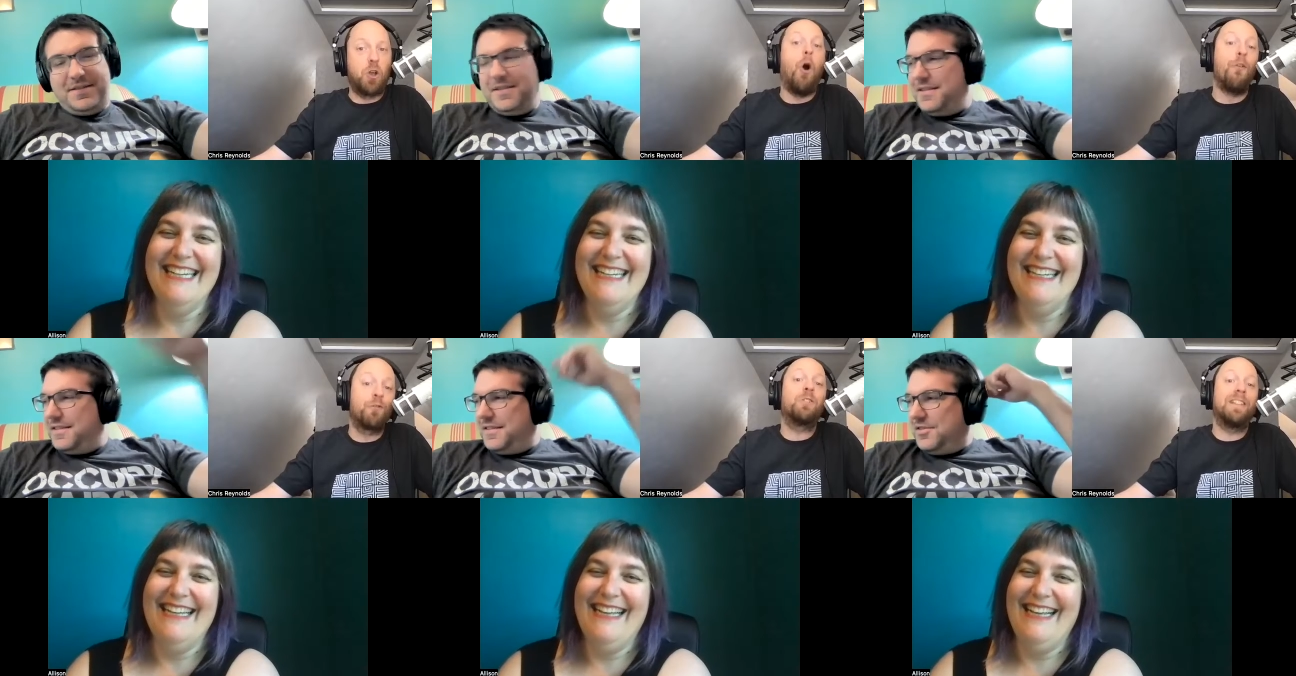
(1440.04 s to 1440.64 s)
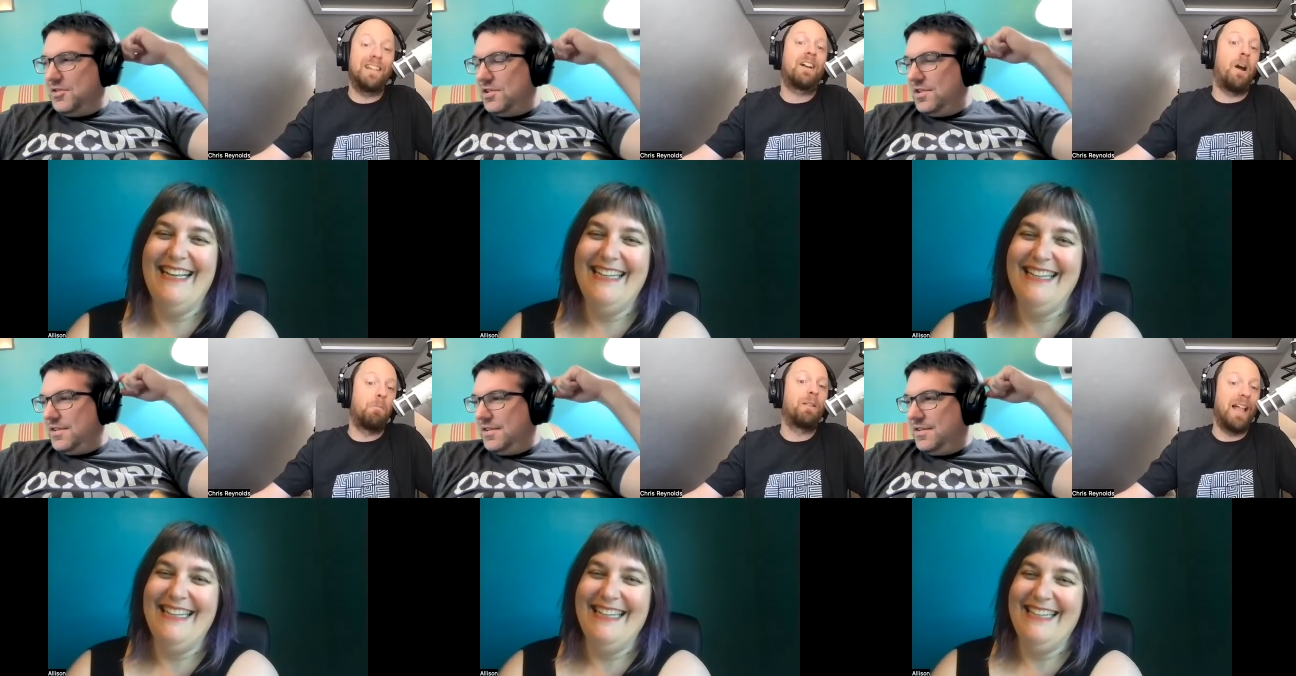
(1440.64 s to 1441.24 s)
Speaker 1: overly
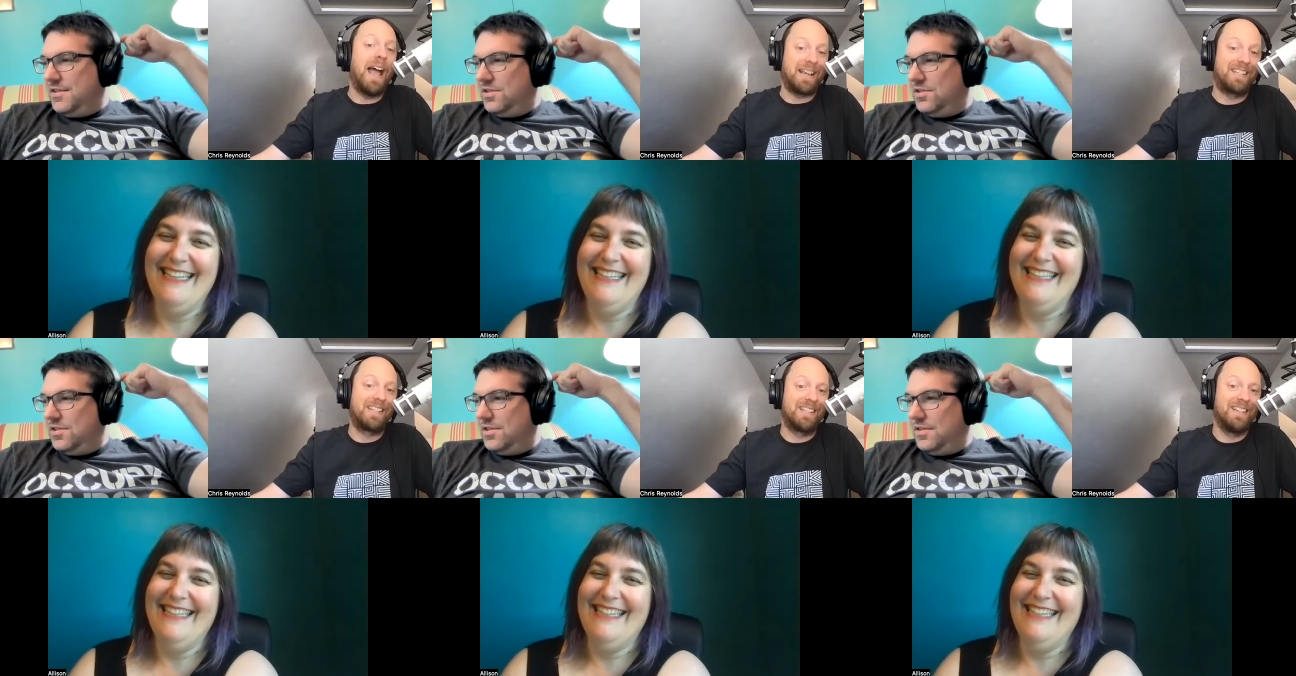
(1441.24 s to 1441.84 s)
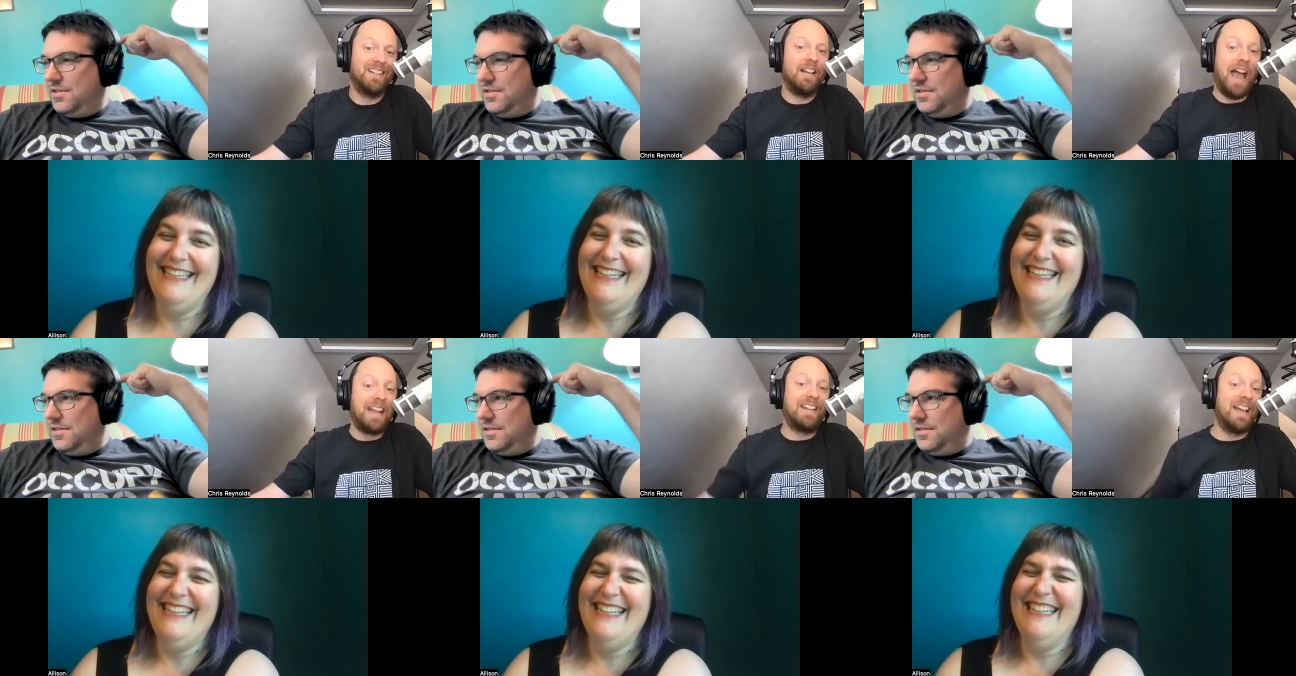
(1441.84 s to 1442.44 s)
complex
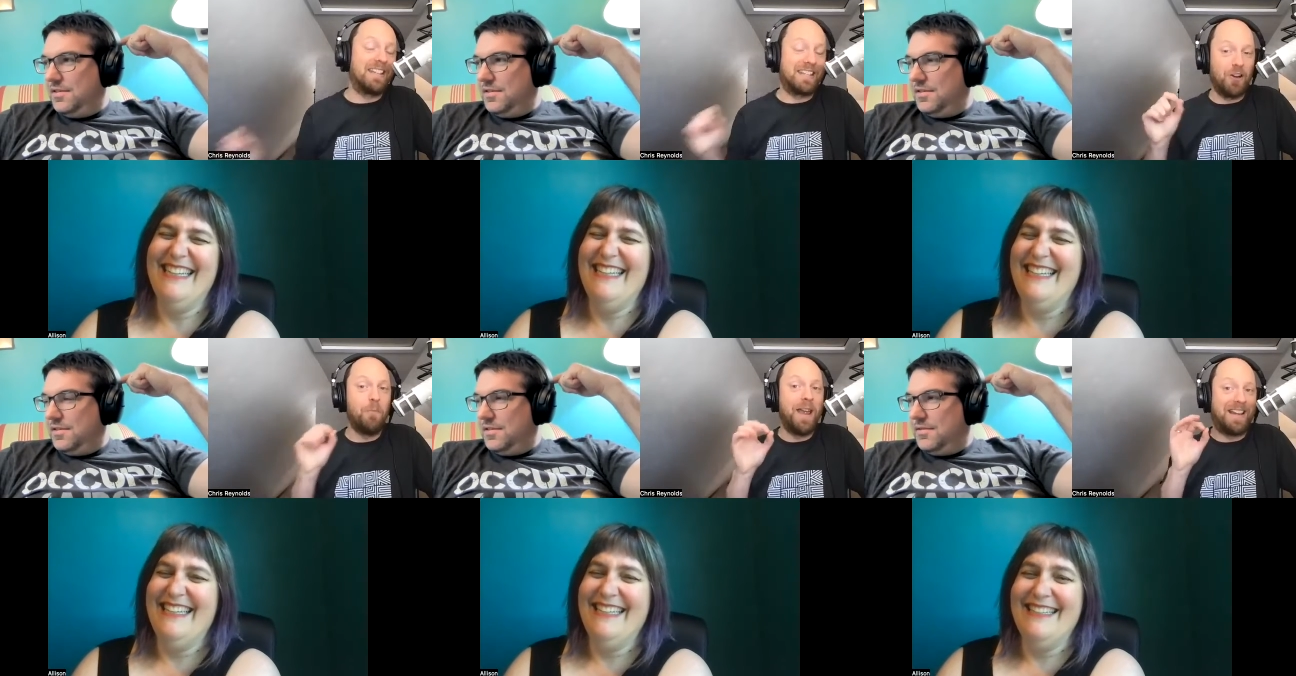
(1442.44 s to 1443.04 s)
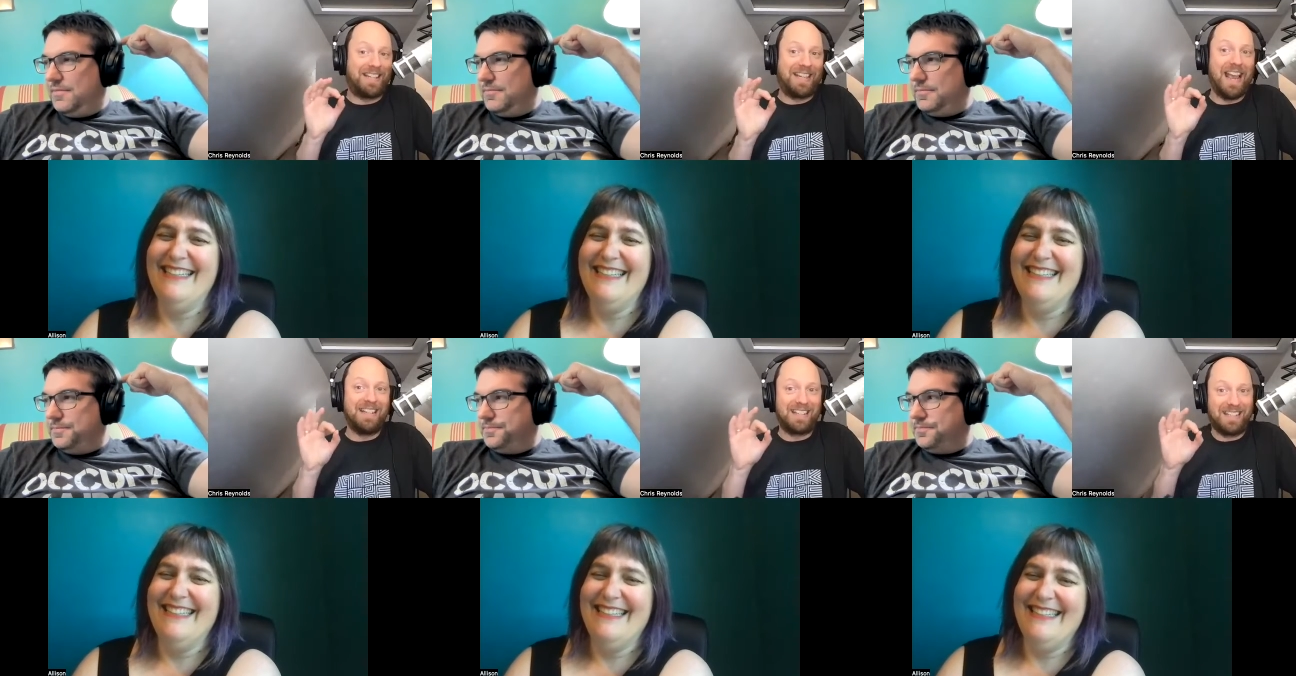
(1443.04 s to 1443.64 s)
and yet still makes
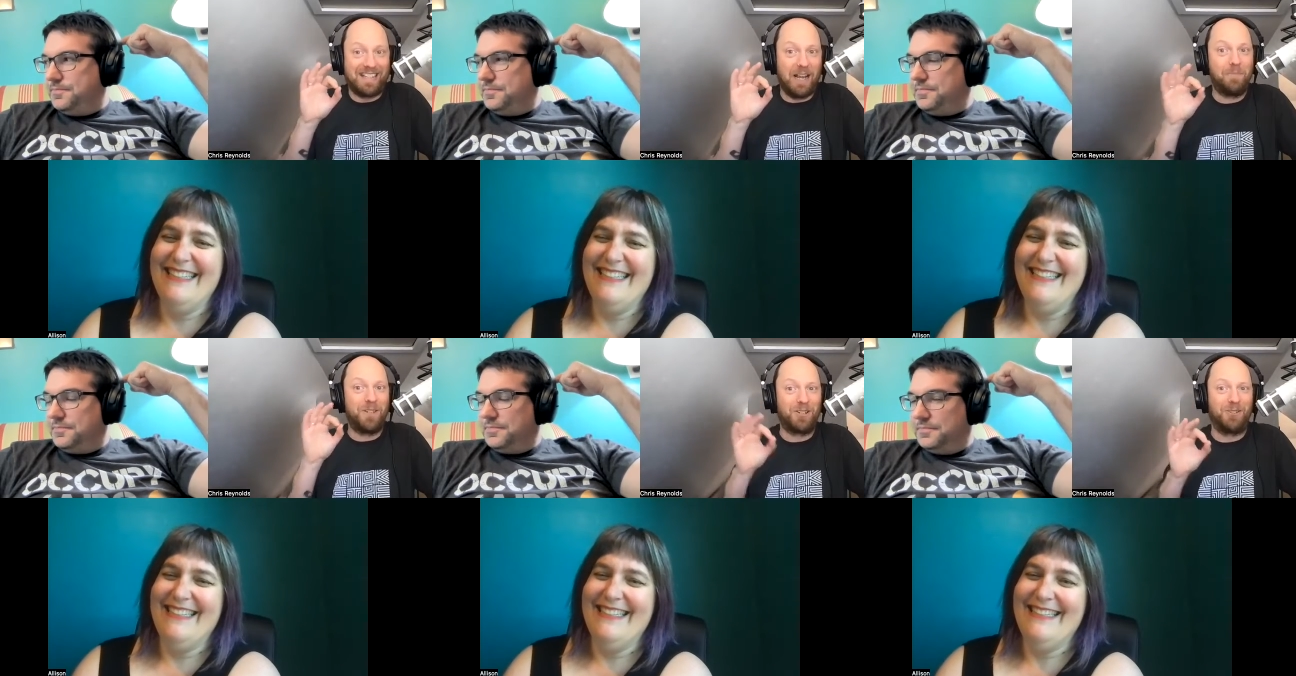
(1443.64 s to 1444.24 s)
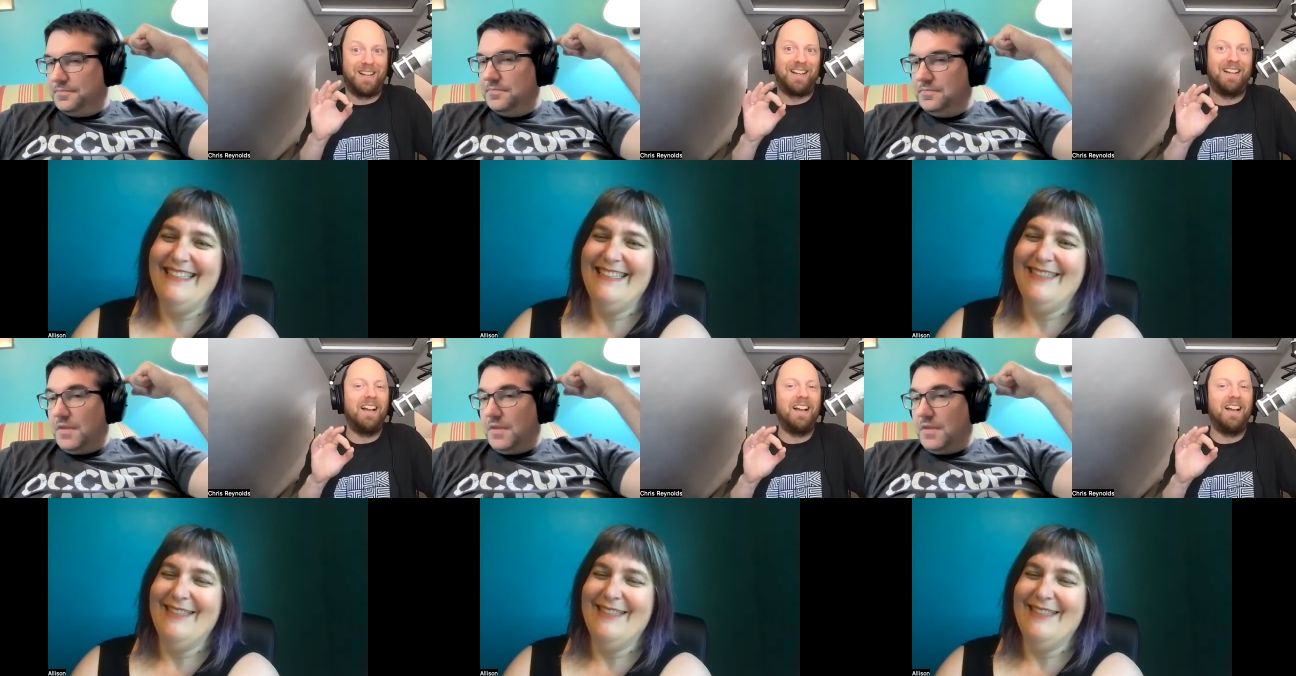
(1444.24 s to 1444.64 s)
sense to some degree